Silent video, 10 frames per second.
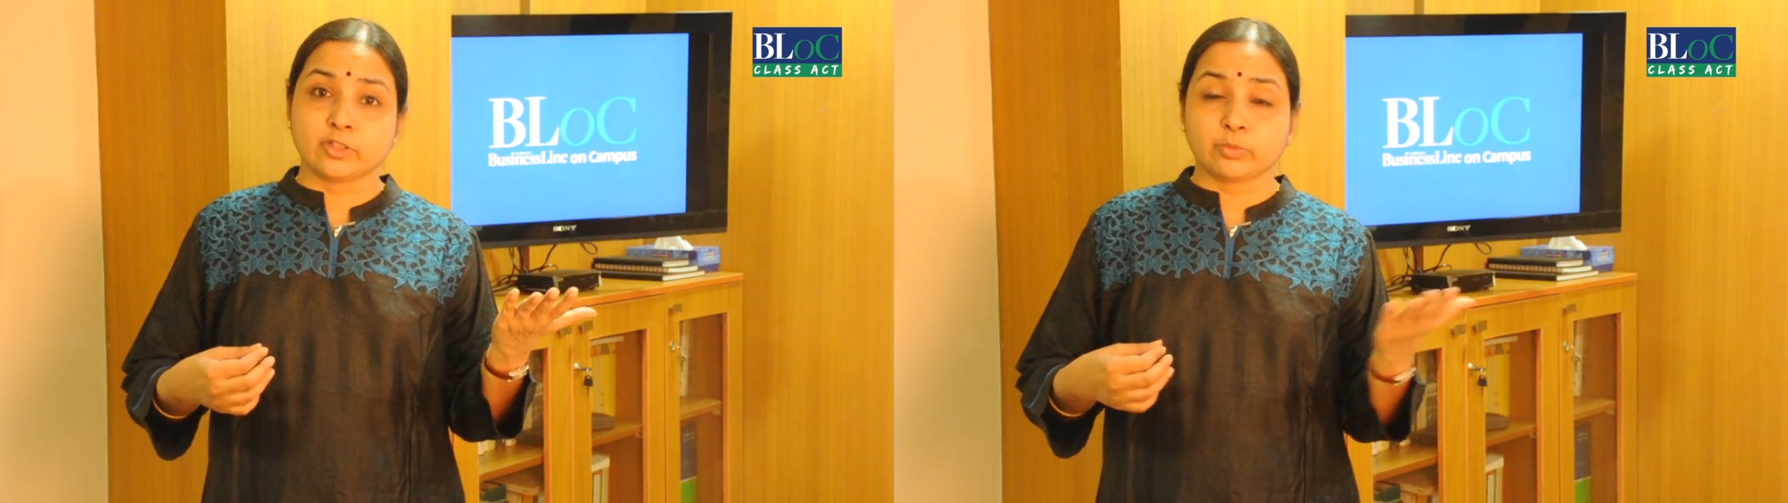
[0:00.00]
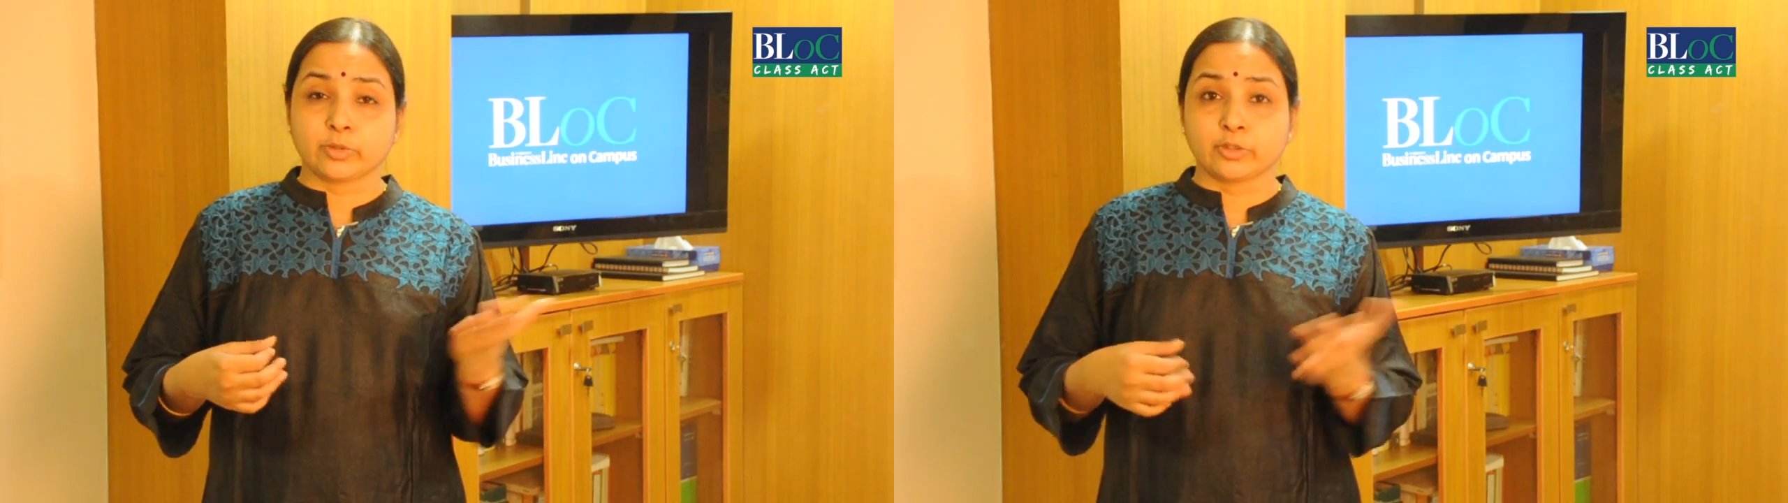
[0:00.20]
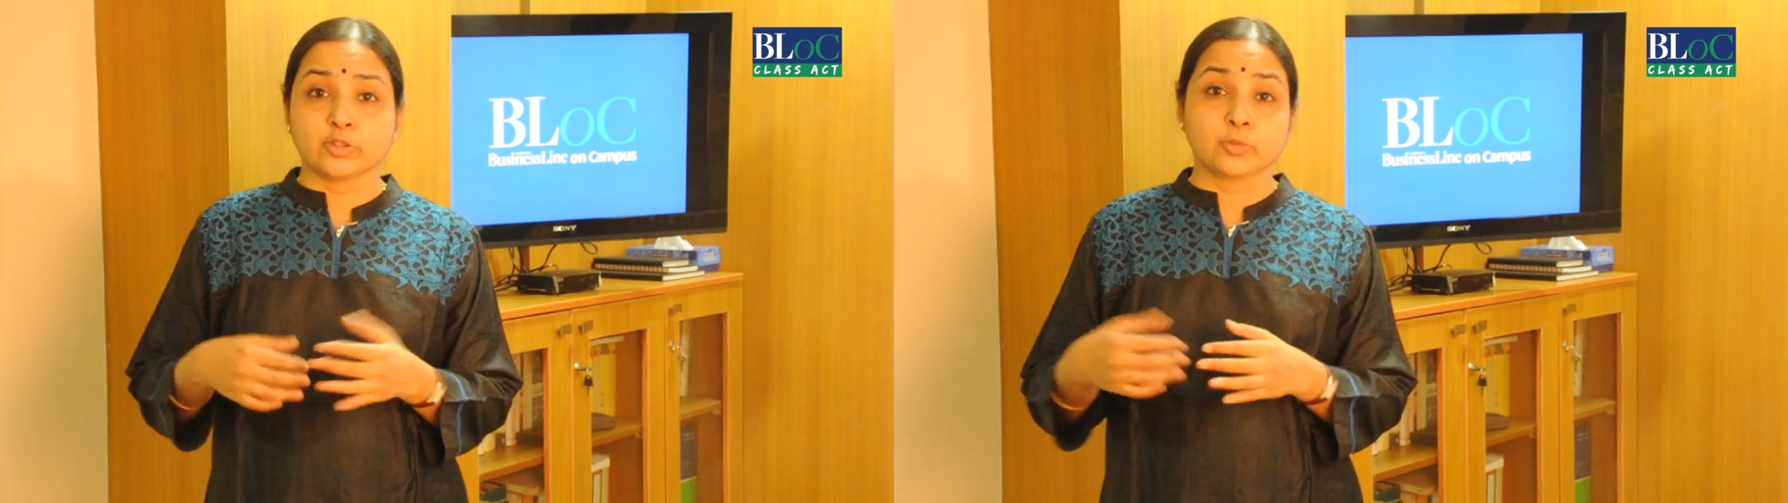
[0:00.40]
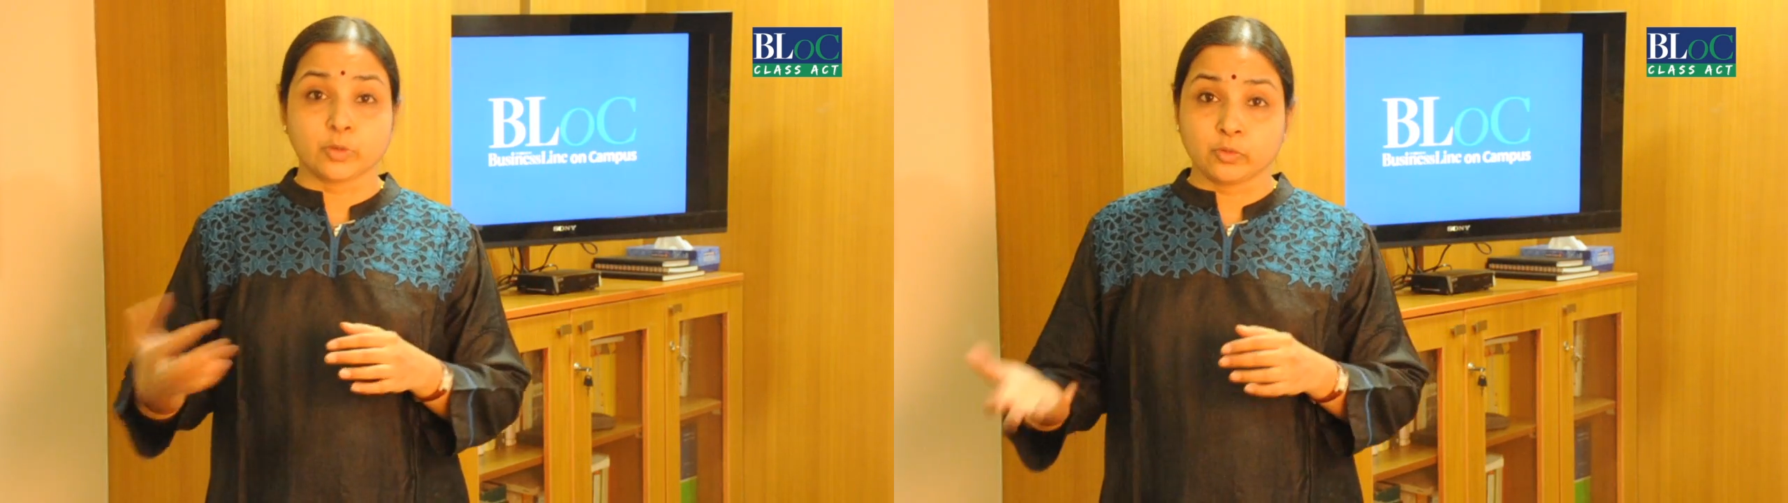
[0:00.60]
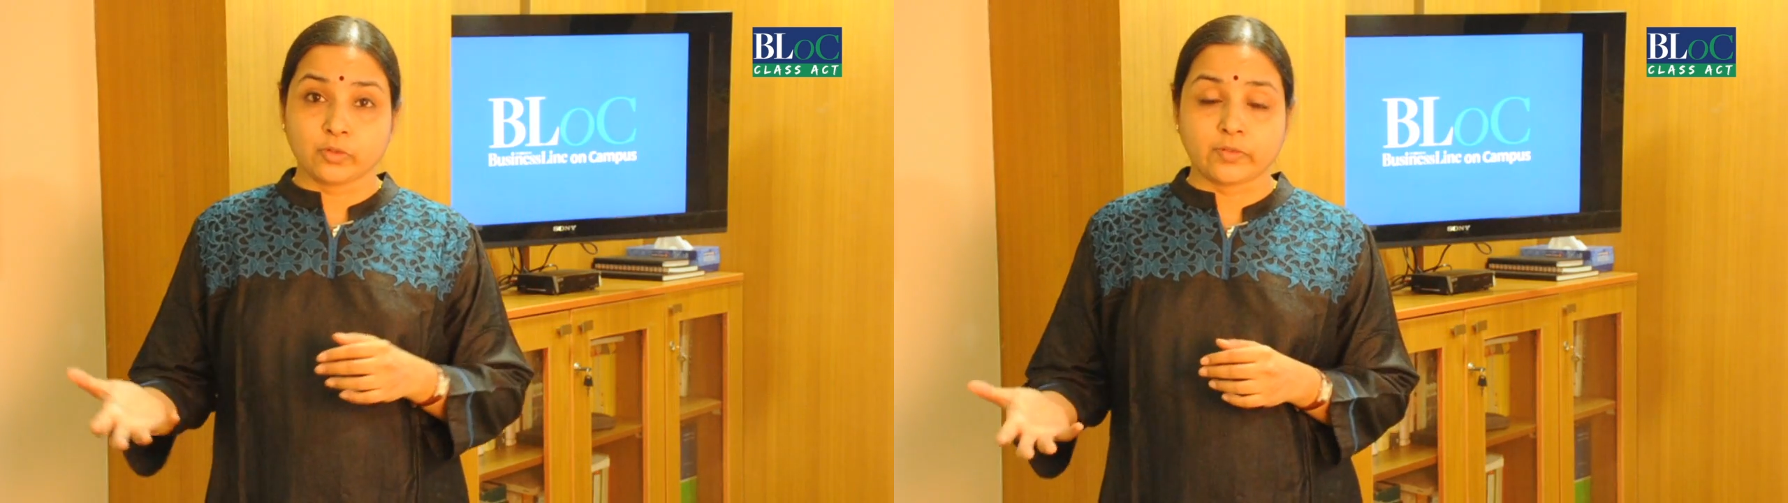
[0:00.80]
to produce
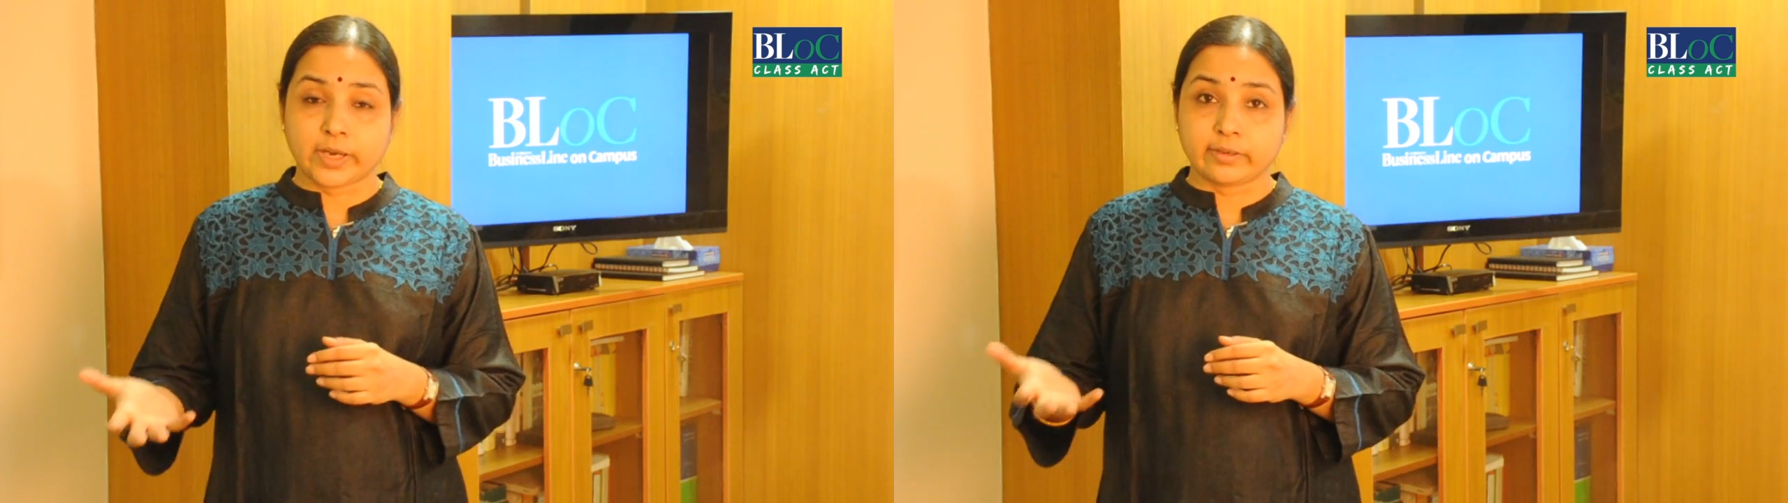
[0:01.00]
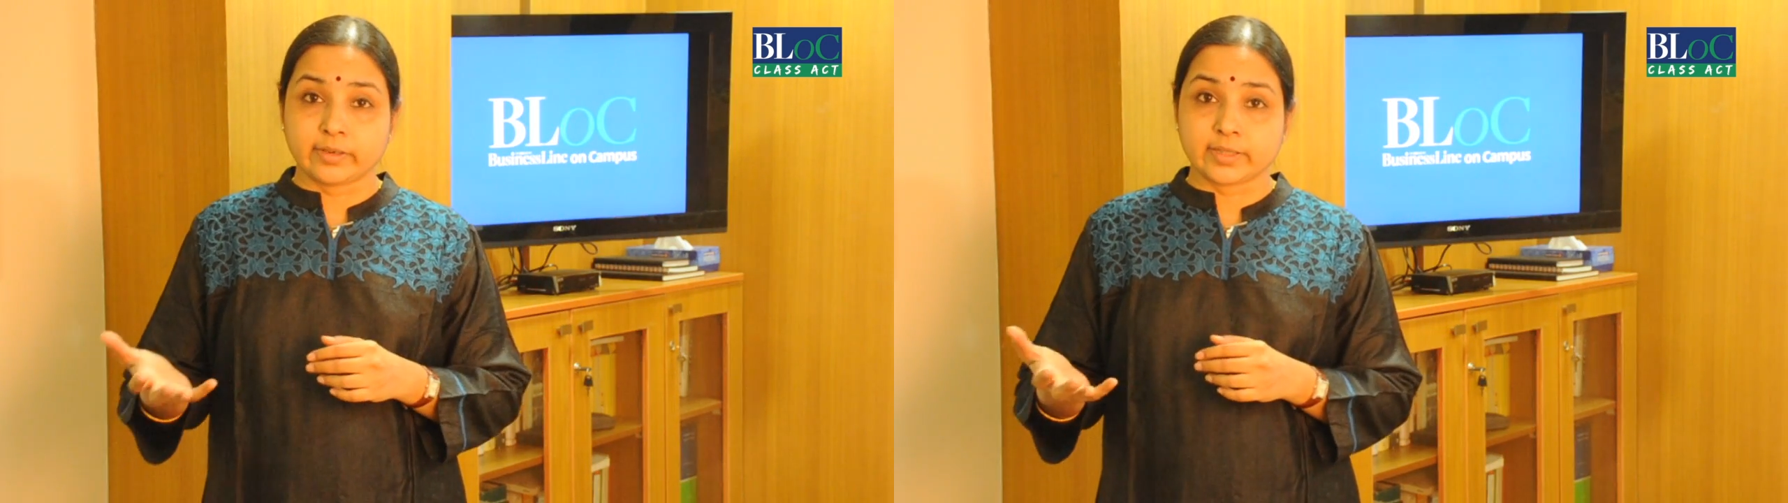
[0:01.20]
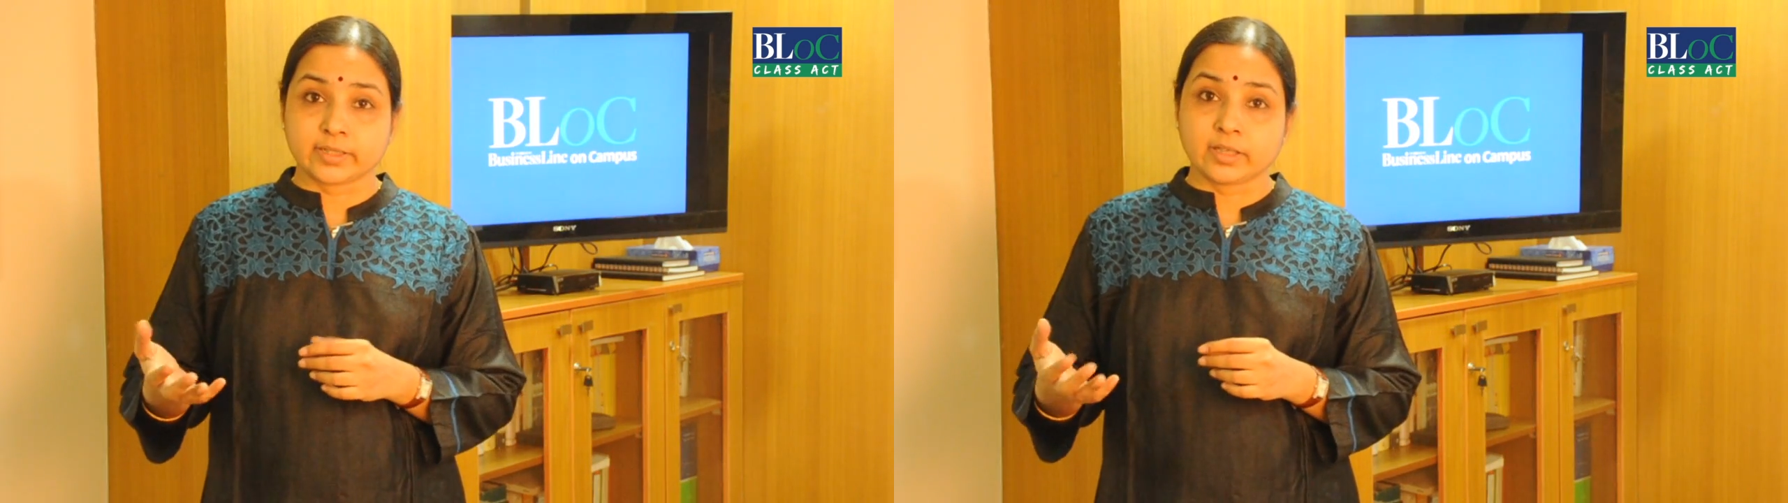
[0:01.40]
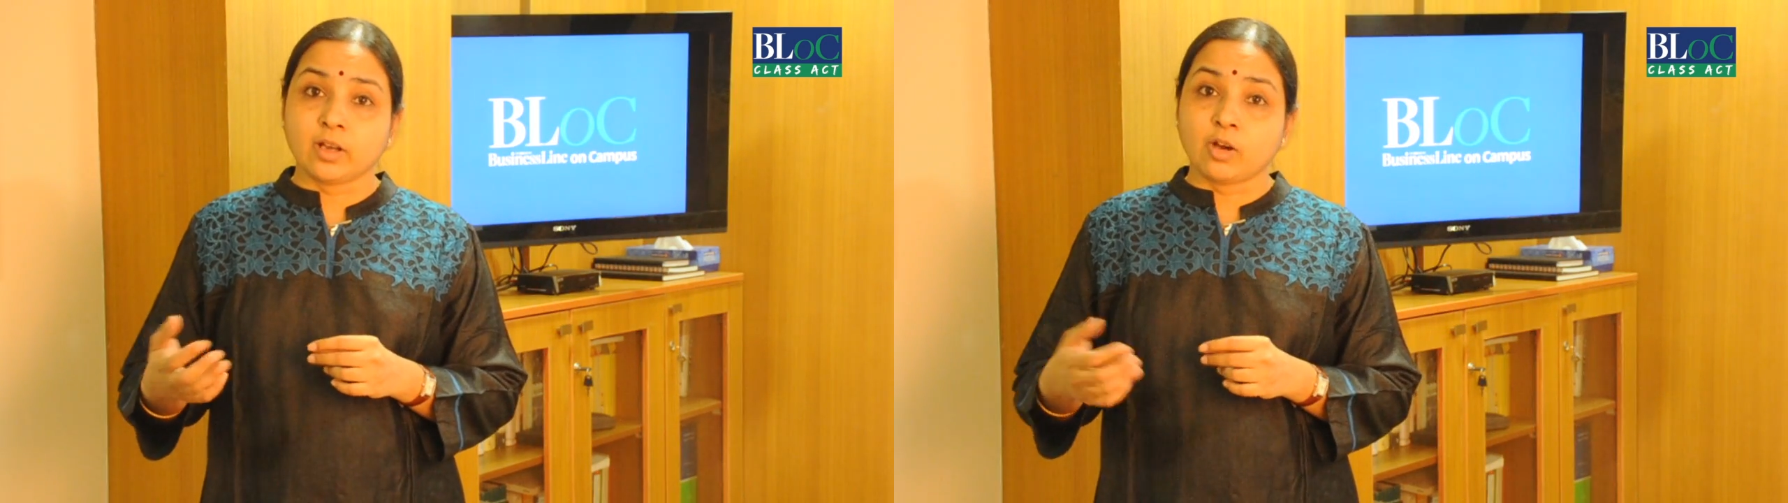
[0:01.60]
proof of address,